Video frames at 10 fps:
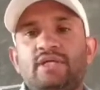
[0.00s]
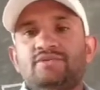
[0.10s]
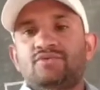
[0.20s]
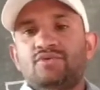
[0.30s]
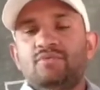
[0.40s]
It
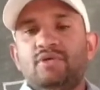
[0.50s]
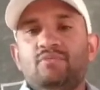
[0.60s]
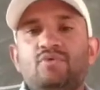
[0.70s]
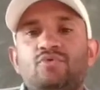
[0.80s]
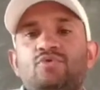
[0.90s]
should be
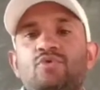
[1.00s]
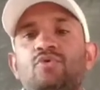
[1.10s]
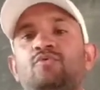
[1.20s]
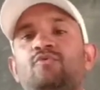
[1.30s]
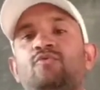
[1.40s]
moved
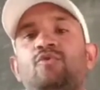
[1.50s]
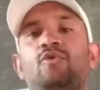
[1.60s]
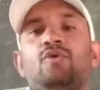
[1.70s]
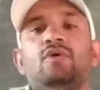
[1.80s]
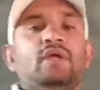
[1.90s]
to
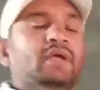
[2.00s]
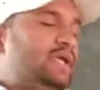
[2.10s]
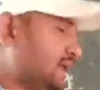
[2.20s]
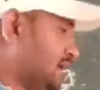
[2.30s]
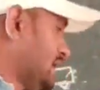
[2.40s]
fro.
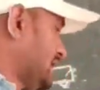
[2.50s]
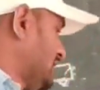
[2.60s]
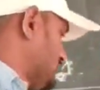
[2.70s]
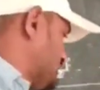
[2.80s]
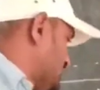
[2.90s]
Yes,